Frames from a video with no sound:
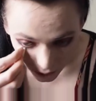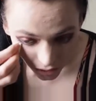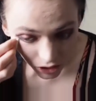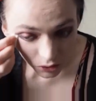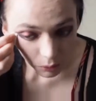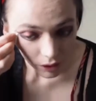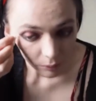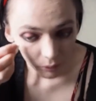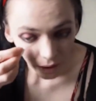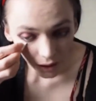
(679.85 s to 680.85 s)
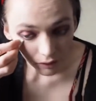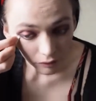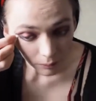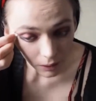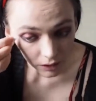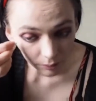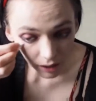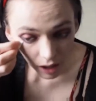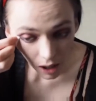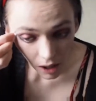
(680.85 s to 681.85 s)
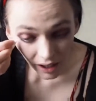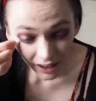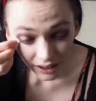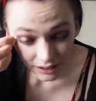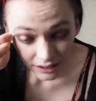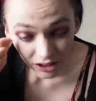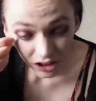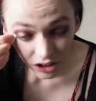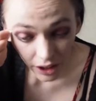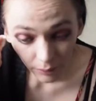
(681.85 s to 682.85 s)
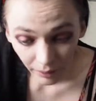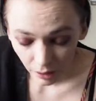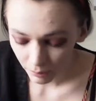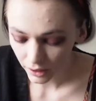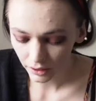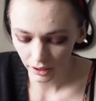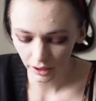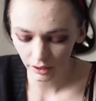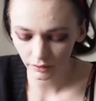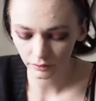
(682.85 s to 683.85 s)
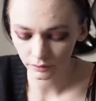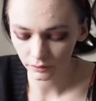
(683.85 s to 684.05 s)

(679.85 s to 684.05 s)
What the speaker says: to just wipe away from under my eyes and shape it a bit there.